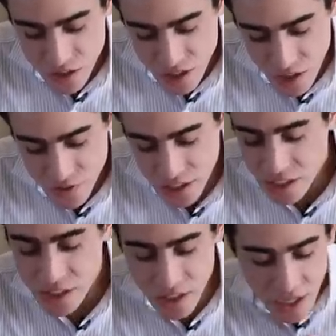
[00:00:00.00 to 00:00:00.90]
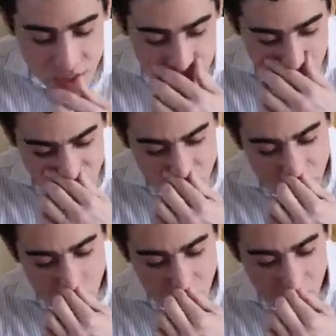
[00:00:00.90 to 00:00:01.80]
GFDDGH, is it
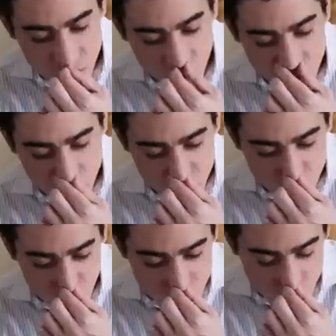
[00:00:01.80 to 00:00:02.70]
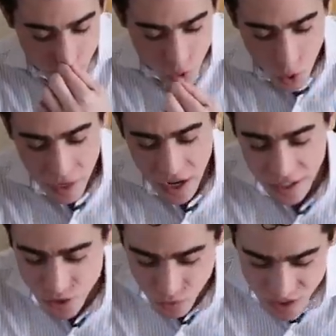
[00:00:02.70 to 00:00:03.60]
better to have multiple sources of
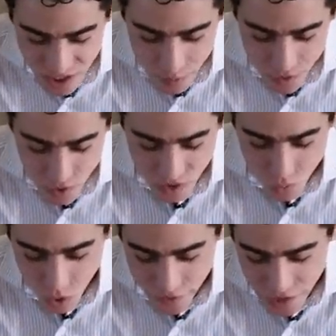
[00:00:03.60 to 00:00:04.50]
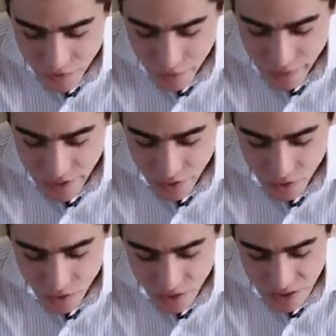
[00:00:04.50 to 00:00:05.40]
probiotics? For example, you have water kefir
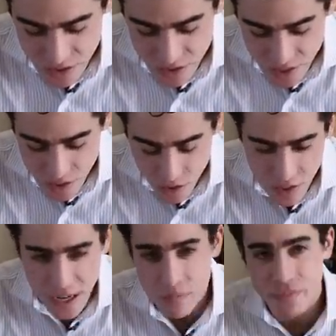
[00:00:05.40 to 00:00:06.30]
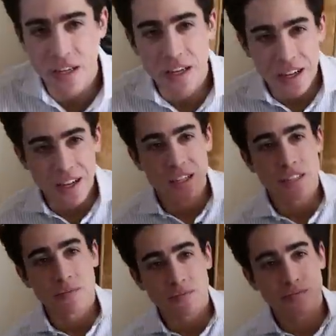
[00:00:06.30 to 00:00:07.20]
pickle, cheese, and sauerkraut.
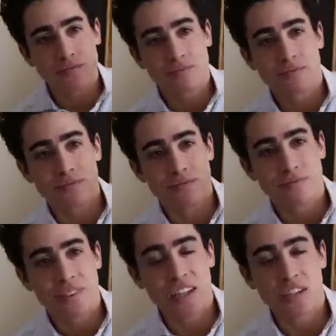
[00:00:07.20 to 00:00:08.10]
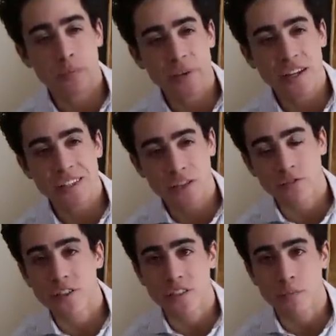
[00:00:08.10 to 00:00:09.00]
There's a big
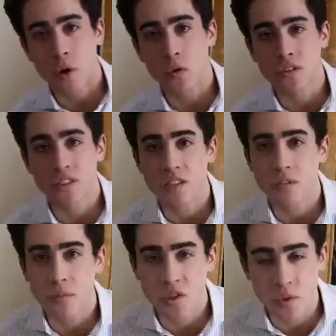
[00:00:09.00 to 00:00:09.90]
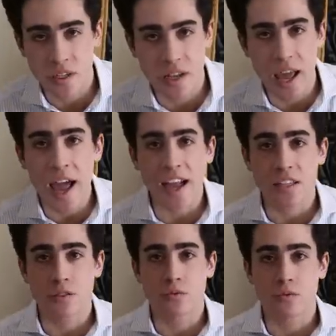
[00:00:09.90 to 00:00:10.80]
difference in potency between an
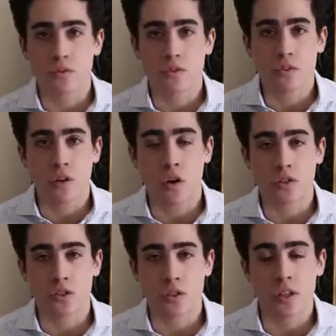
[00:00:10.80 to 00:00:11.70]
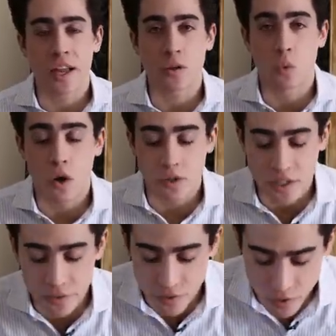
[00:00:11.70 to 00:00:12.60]
active culture like water
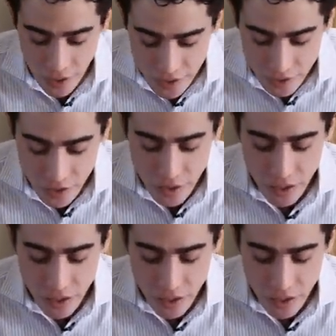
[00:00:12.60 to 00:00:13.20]
kefir and